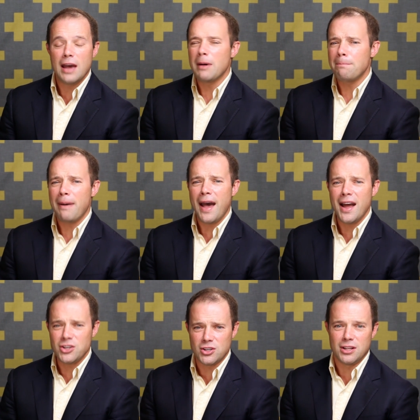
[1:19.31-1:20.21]
Am I
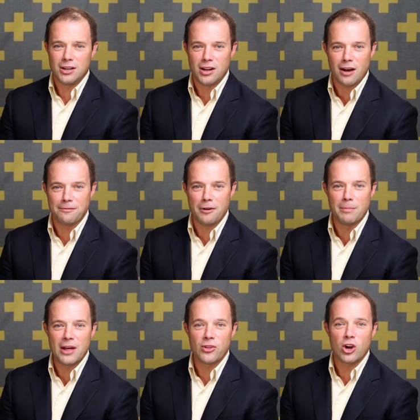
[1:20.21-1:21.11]
passionate enough
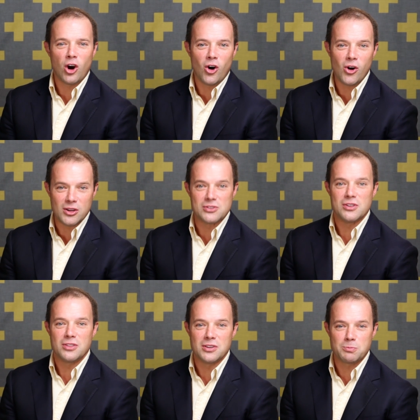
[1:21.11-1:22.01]
about the cause
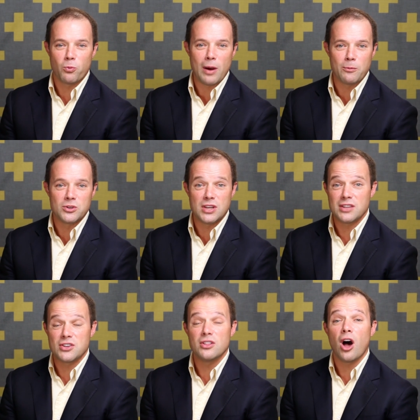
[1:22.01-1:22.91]
that this
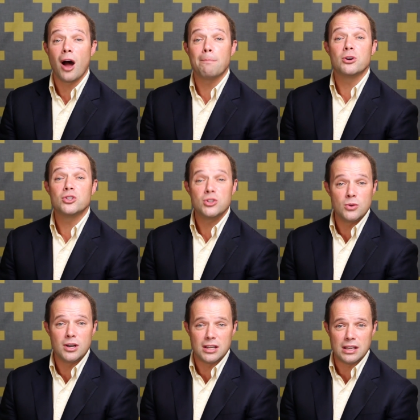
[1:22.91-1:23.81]
represents and the
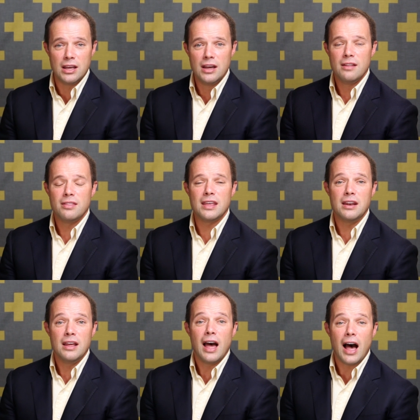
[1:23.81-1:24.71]
opportunity
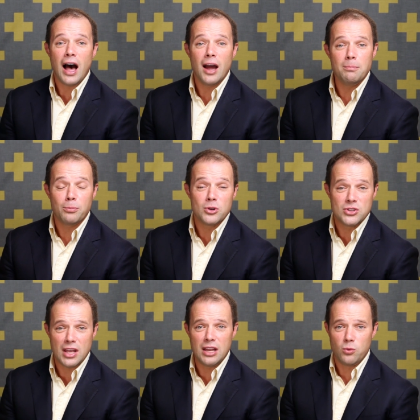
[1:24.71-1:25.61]
that I'm
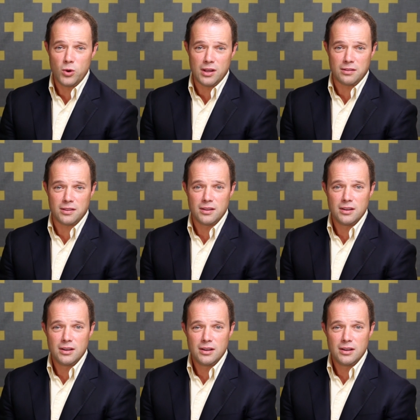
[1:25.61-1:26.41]
presented with,